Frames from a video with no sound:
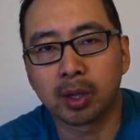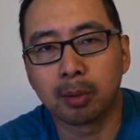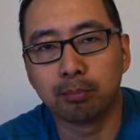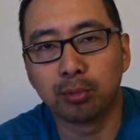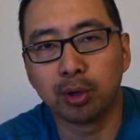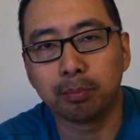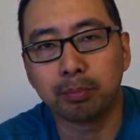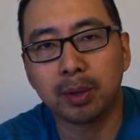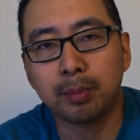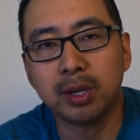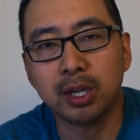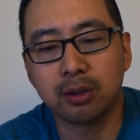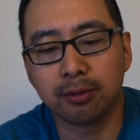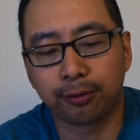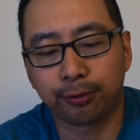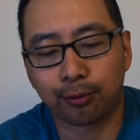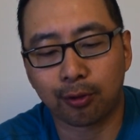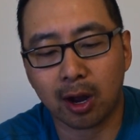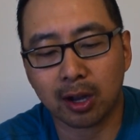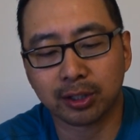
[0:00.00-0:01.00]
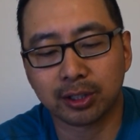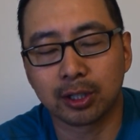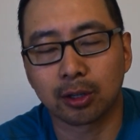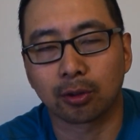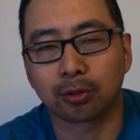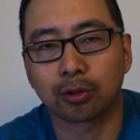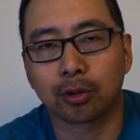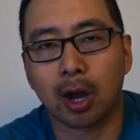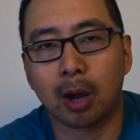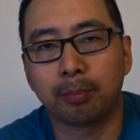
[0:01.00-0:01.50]
but maybe the frosting
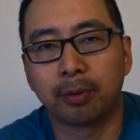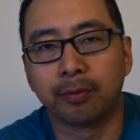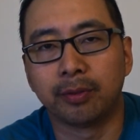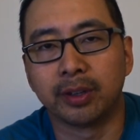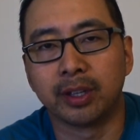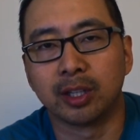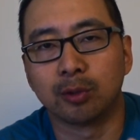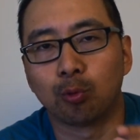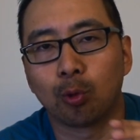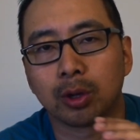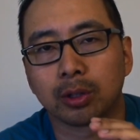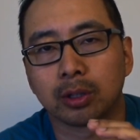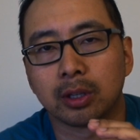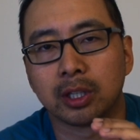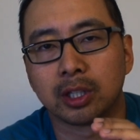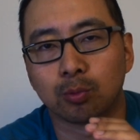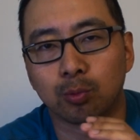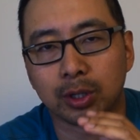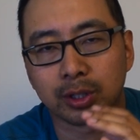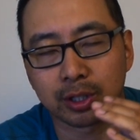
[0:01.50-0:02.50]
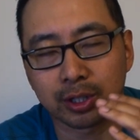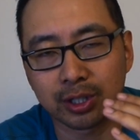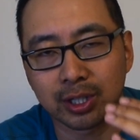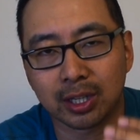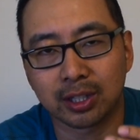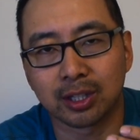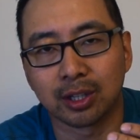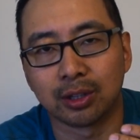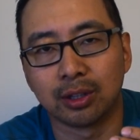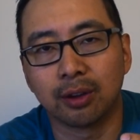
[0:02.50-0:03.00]
on top of it is what
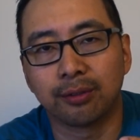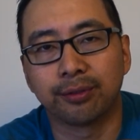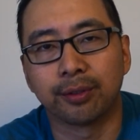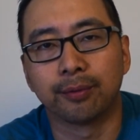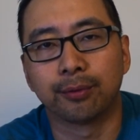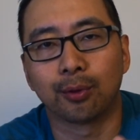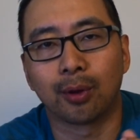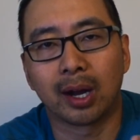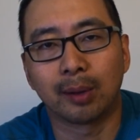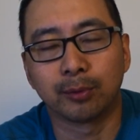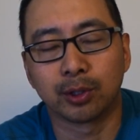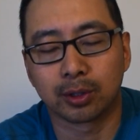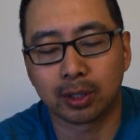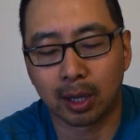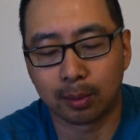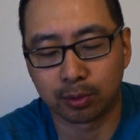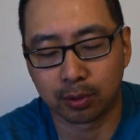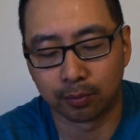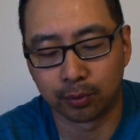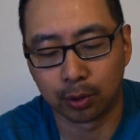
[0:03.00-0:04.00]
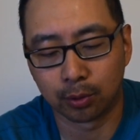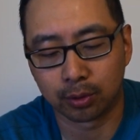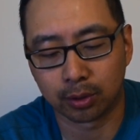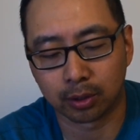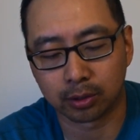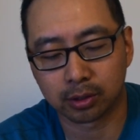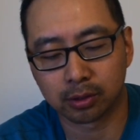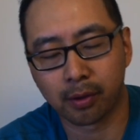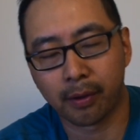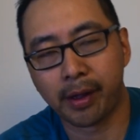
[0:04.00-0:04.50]
sets it different from other types of
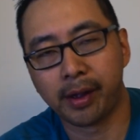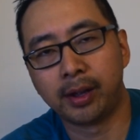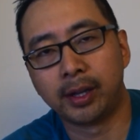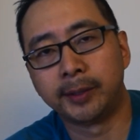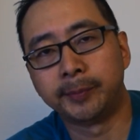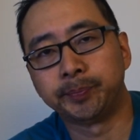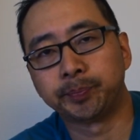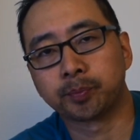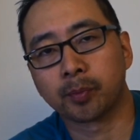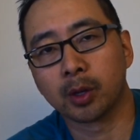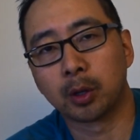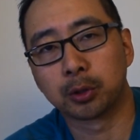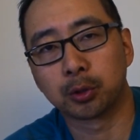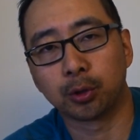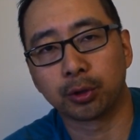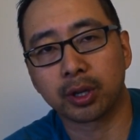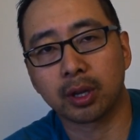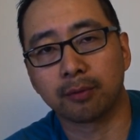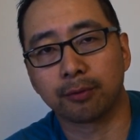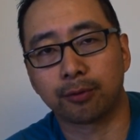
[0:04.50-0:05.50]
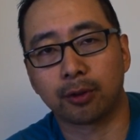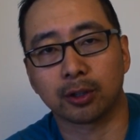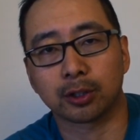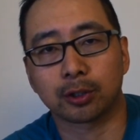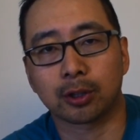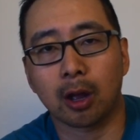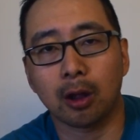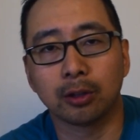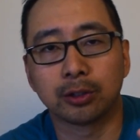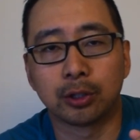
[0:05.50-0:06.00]
donuts. So again,
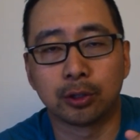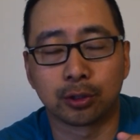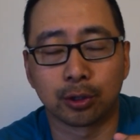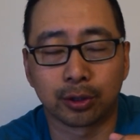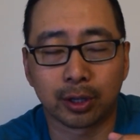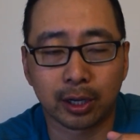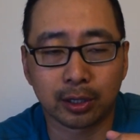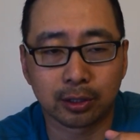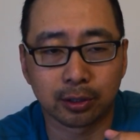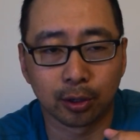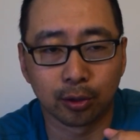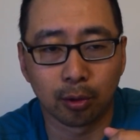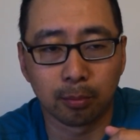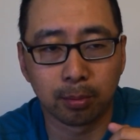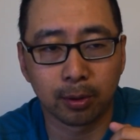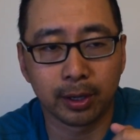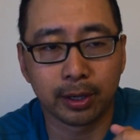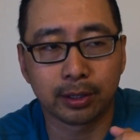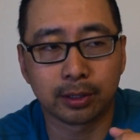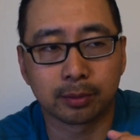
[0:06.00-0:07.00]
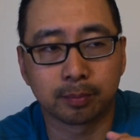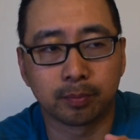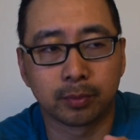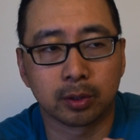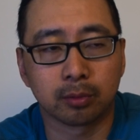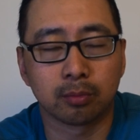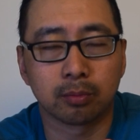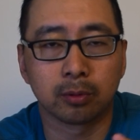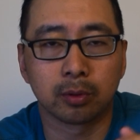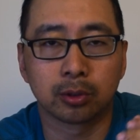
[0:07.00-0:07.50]
Frostology is a nice little place
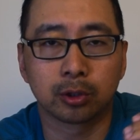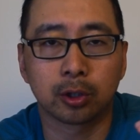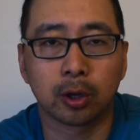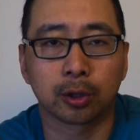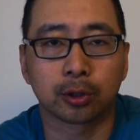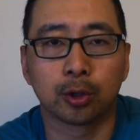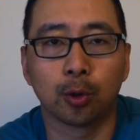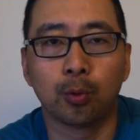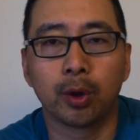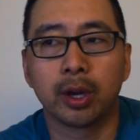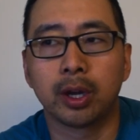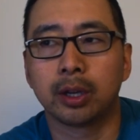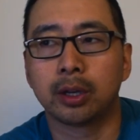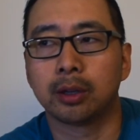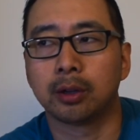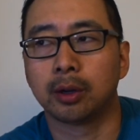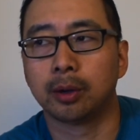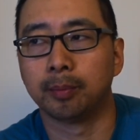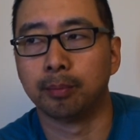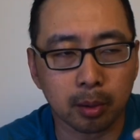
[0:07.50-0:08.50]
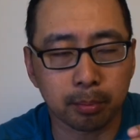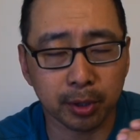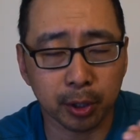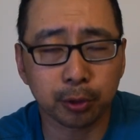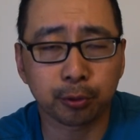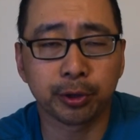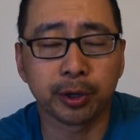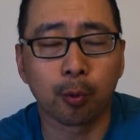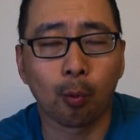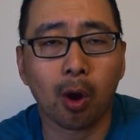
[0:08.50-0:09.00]
tucked away in Mill
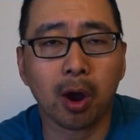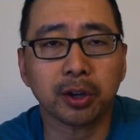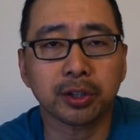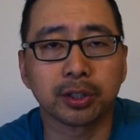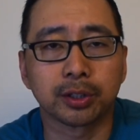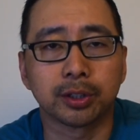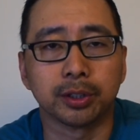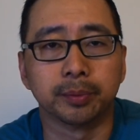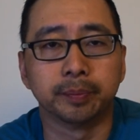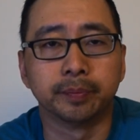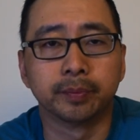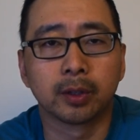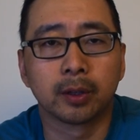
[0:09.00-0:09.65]
Creek, Washington.